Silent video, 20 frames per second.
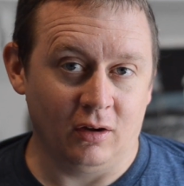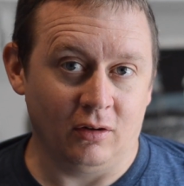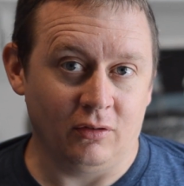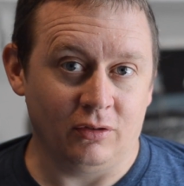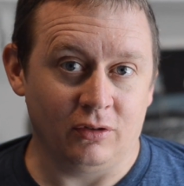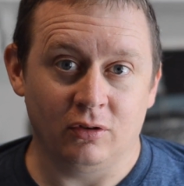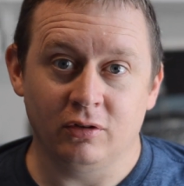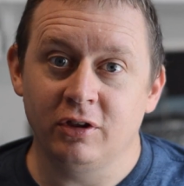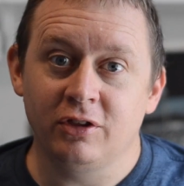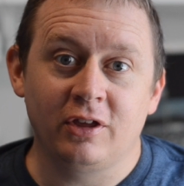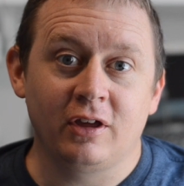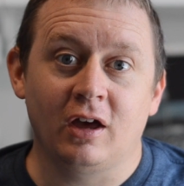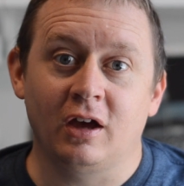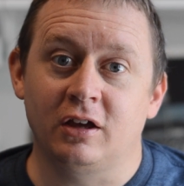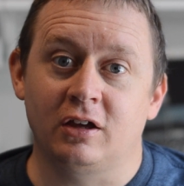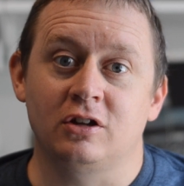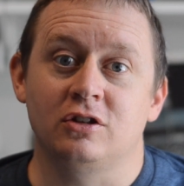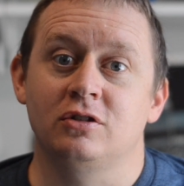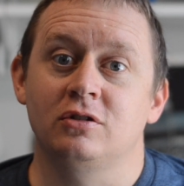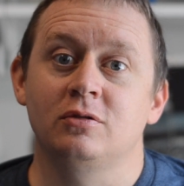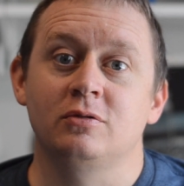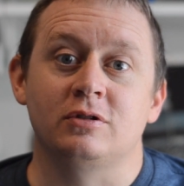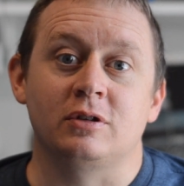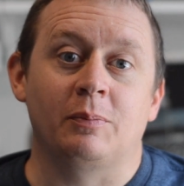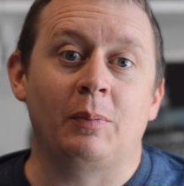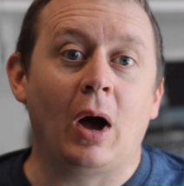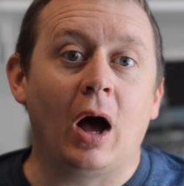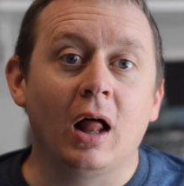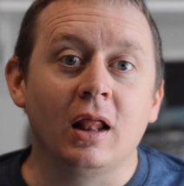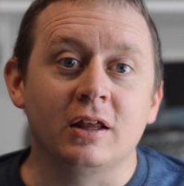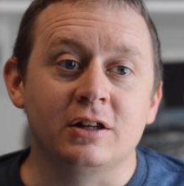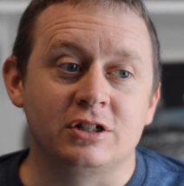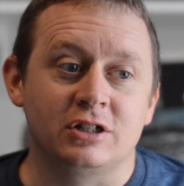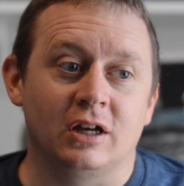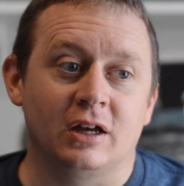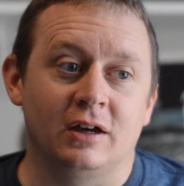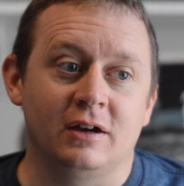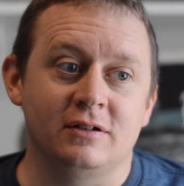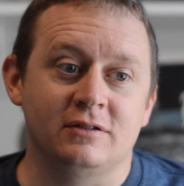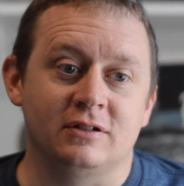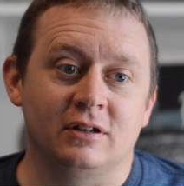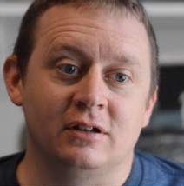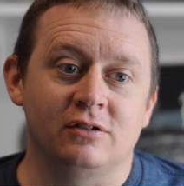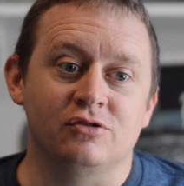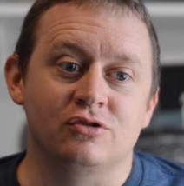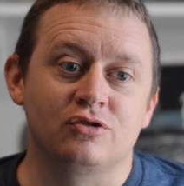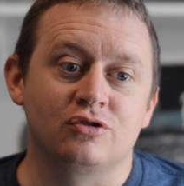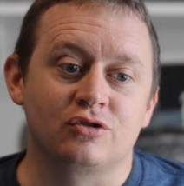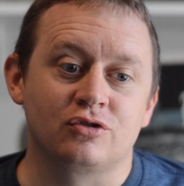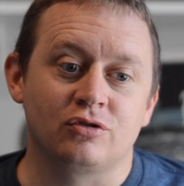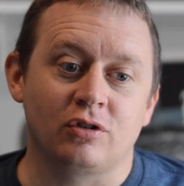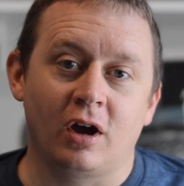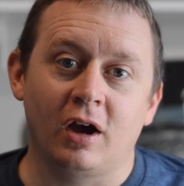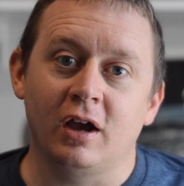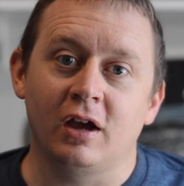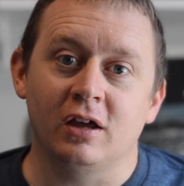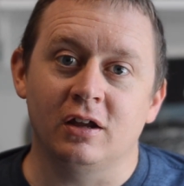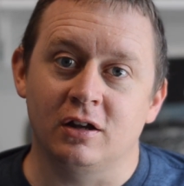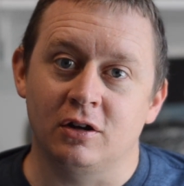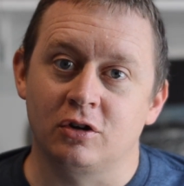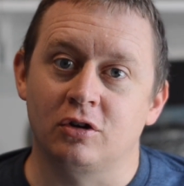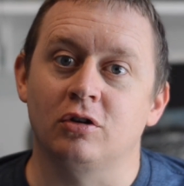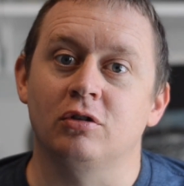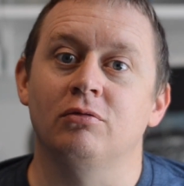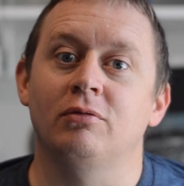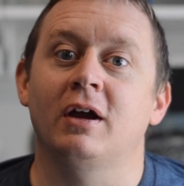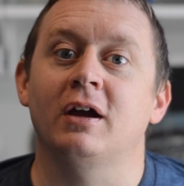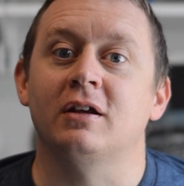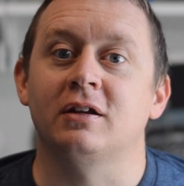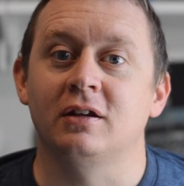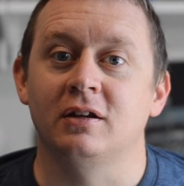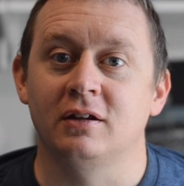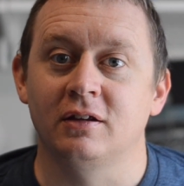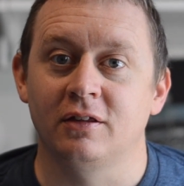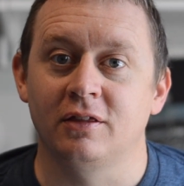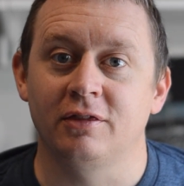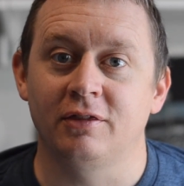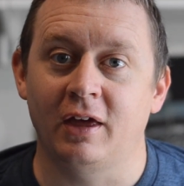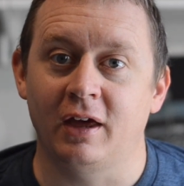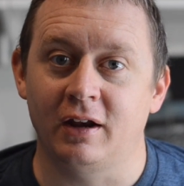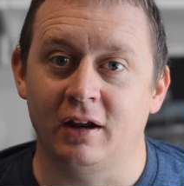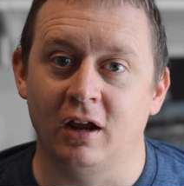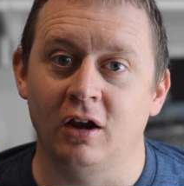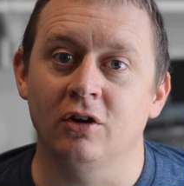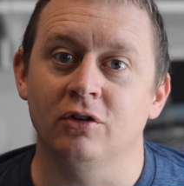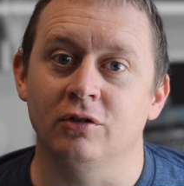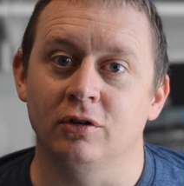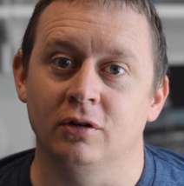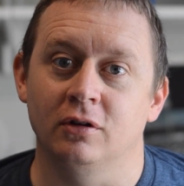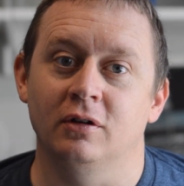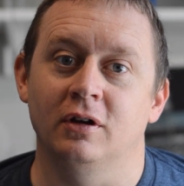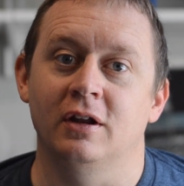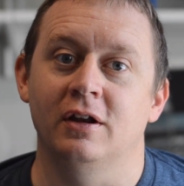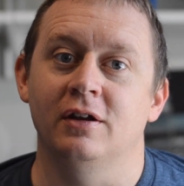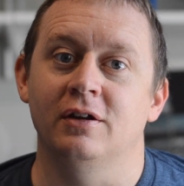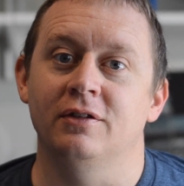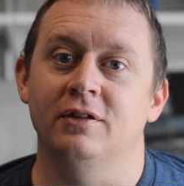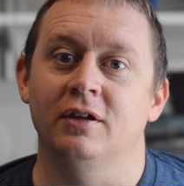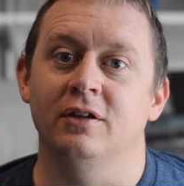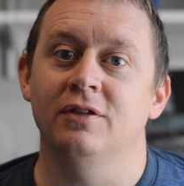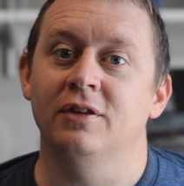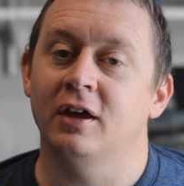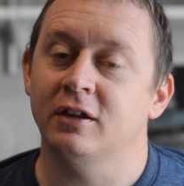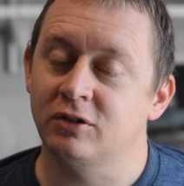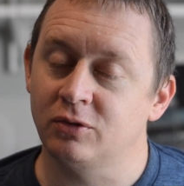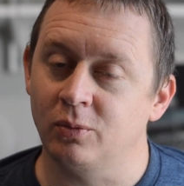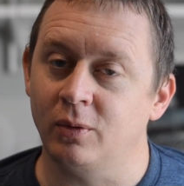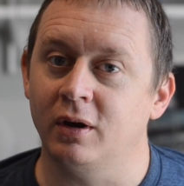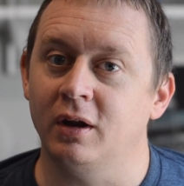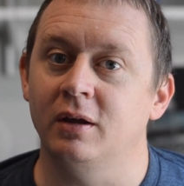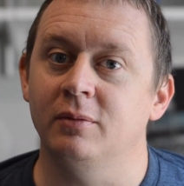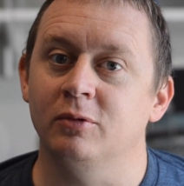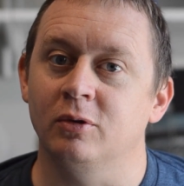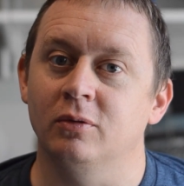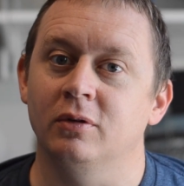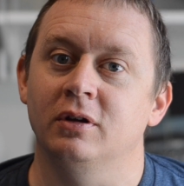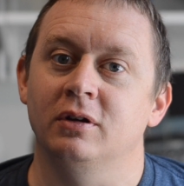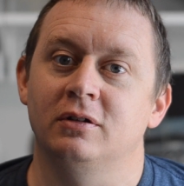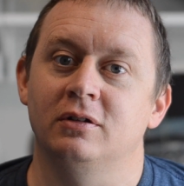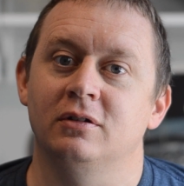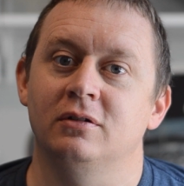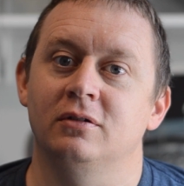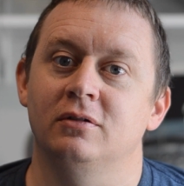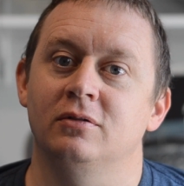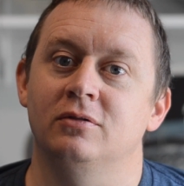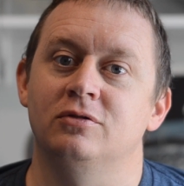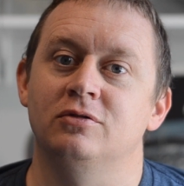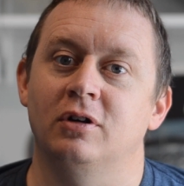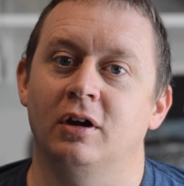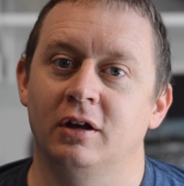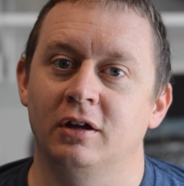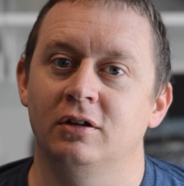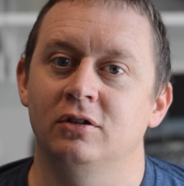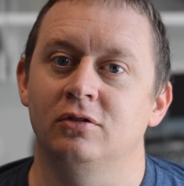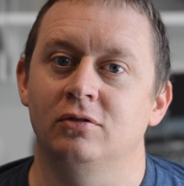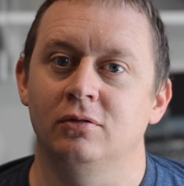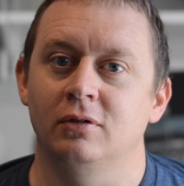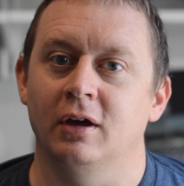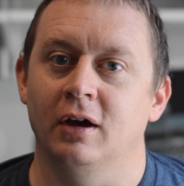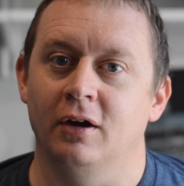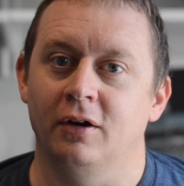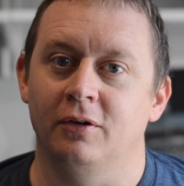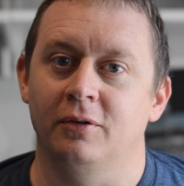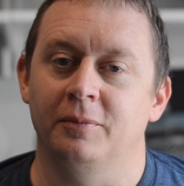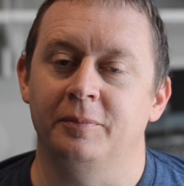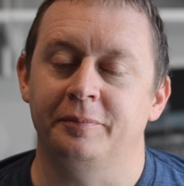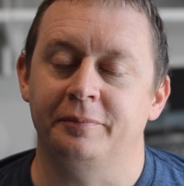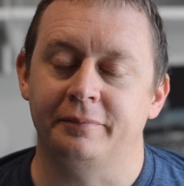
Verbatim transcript: The only thing I can do is apologize and try and correct that error, and, and that's what I'm going to try and do now.